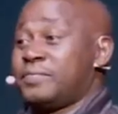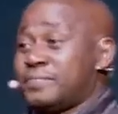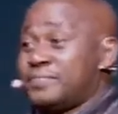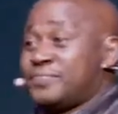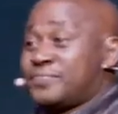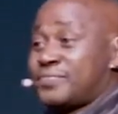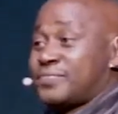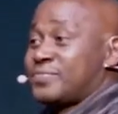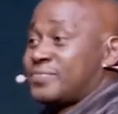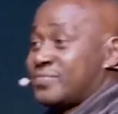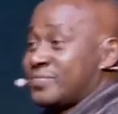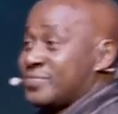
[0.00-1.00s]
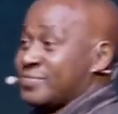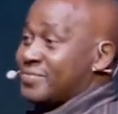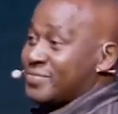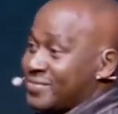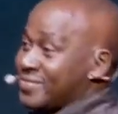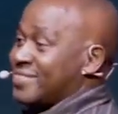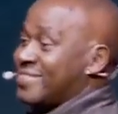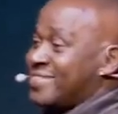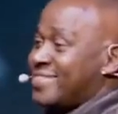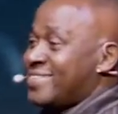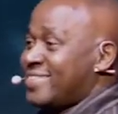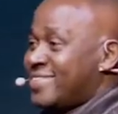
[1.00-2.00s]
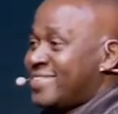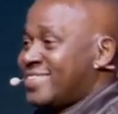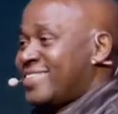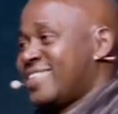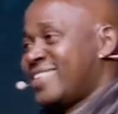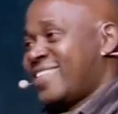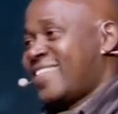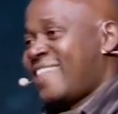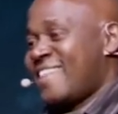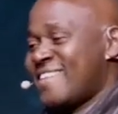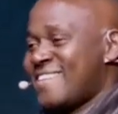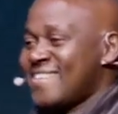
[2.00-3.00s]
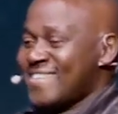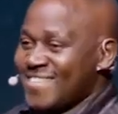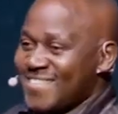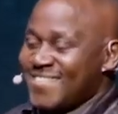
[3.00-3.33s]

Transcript: Nobody speaks.